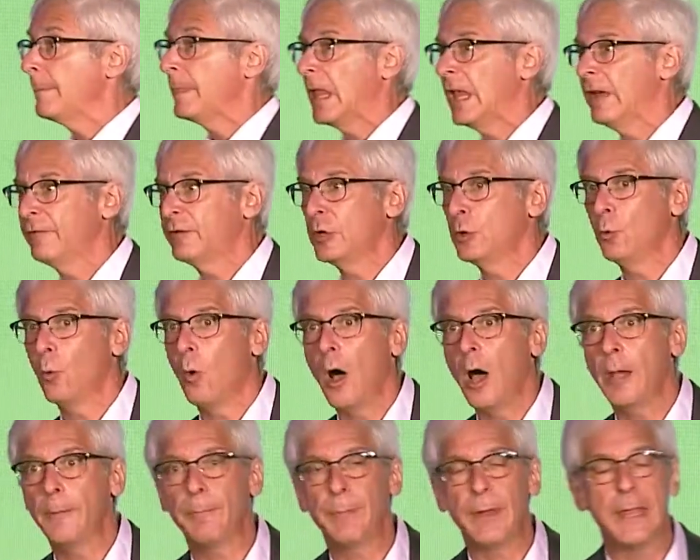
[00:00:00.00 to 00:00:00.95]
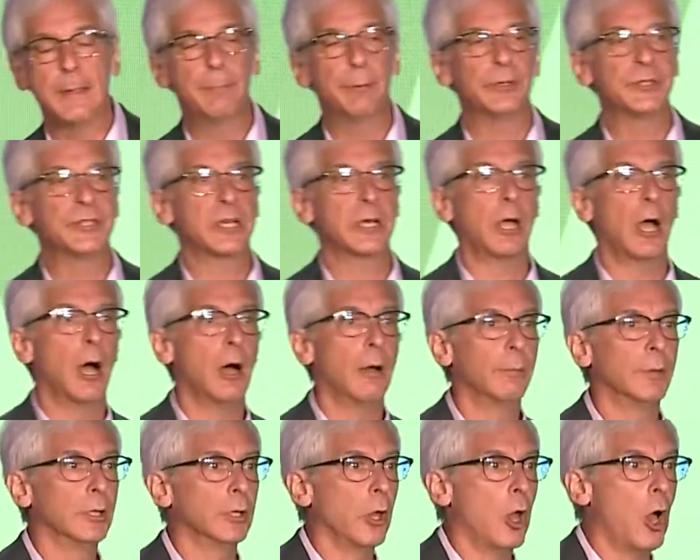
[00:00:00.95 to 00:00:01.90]
If you want people to come
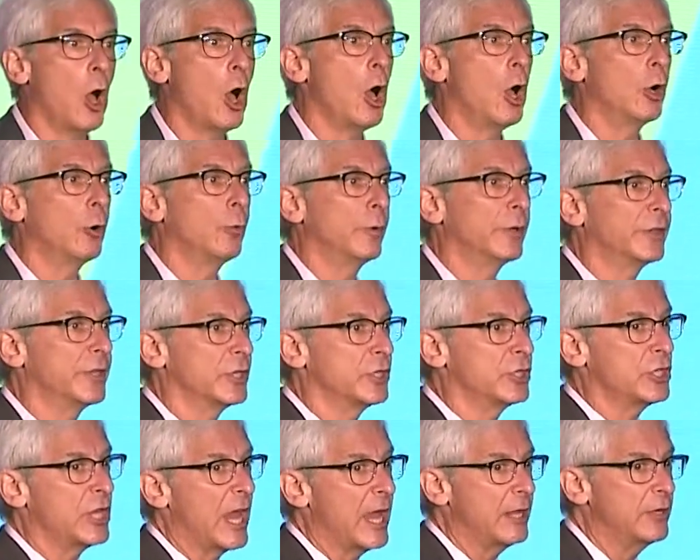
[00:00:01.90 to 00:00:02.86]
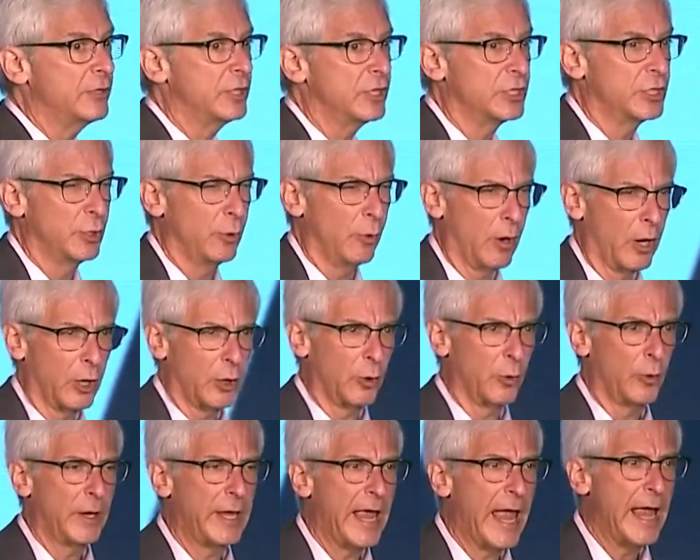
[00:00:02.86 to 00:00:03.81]
along with the changes you are
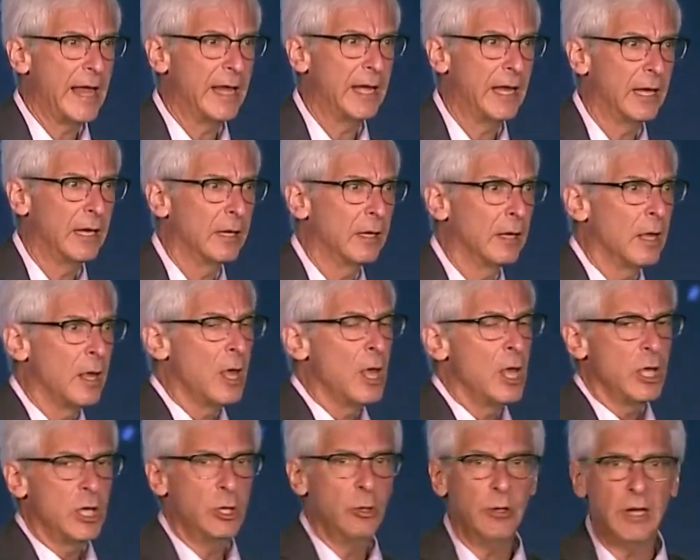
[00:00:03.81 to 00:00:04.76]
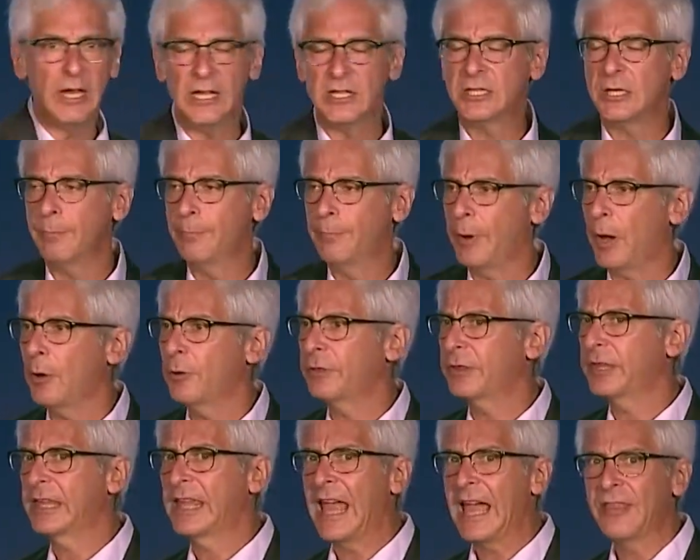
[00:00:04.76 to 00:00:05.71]
creating, you need to
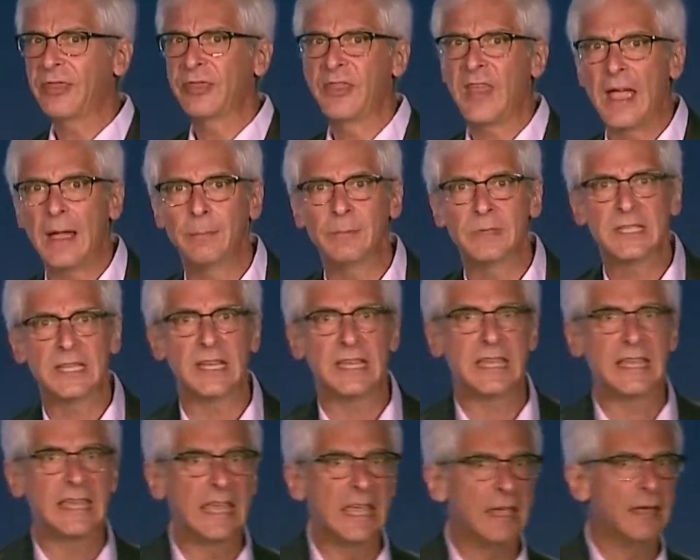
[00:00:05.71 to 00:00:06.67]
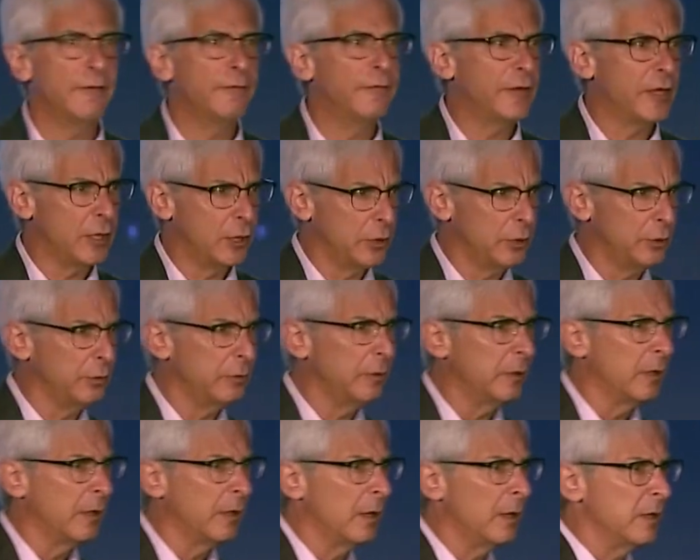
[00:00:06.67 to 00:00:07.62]
both get them to give you
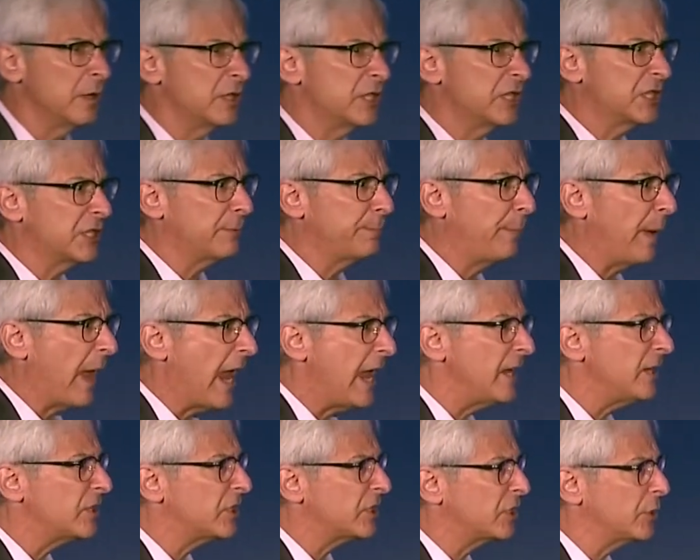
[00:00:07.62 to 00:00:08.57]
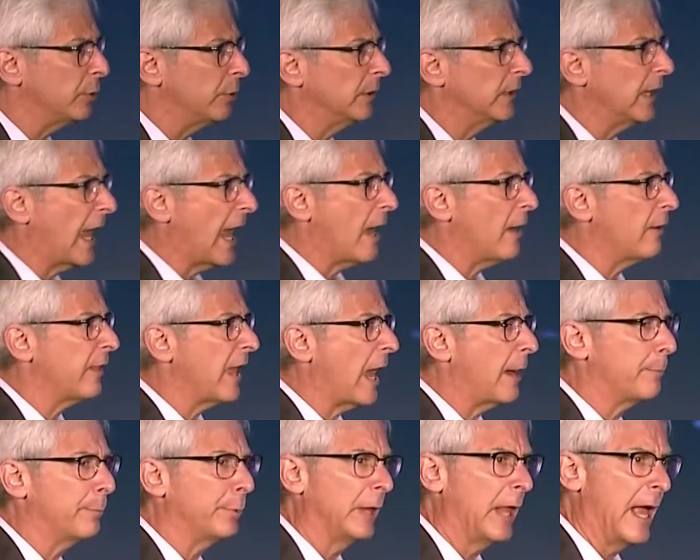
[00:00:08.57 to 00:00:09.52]
space to allow
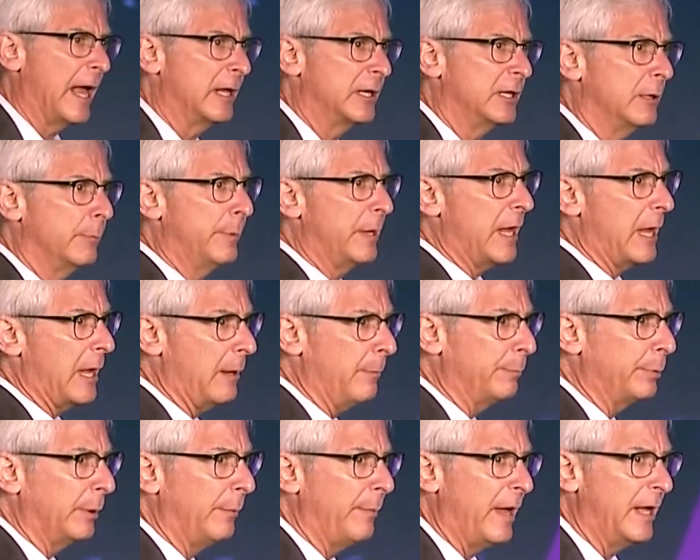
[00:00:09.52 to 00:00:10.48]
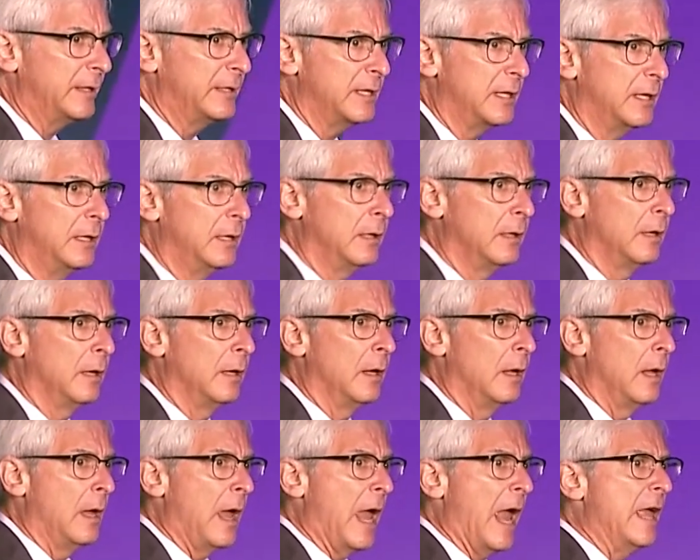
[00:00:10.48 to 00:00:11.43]
that plan to be implemented,
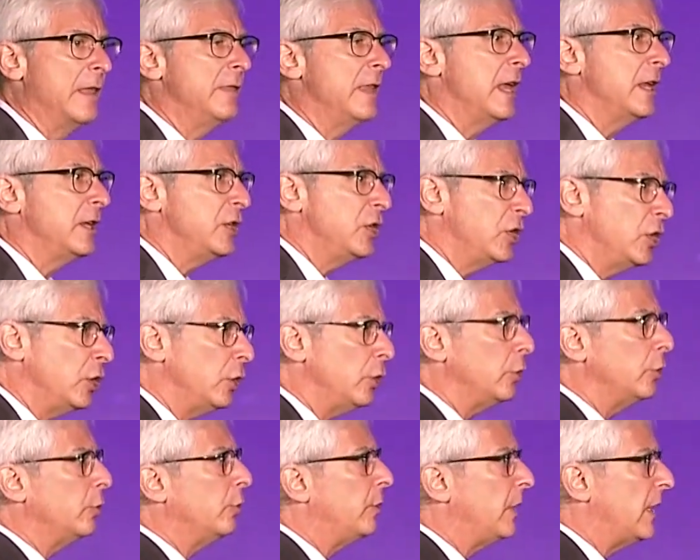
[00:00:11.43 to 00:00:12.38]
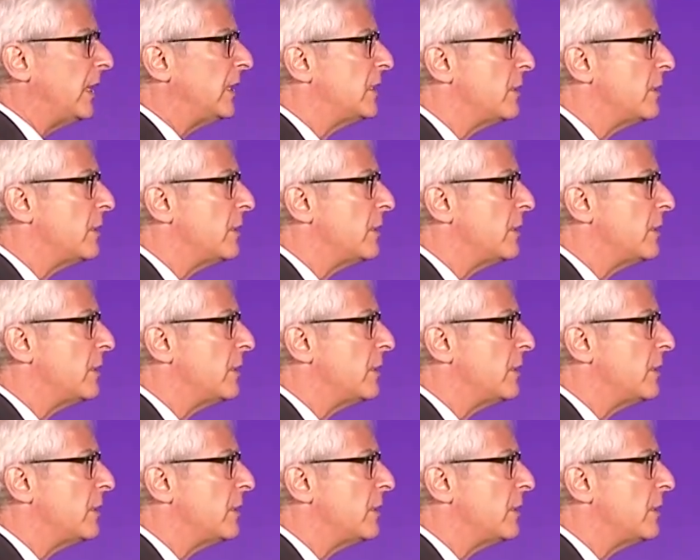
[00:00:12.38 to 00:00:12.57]
and then you need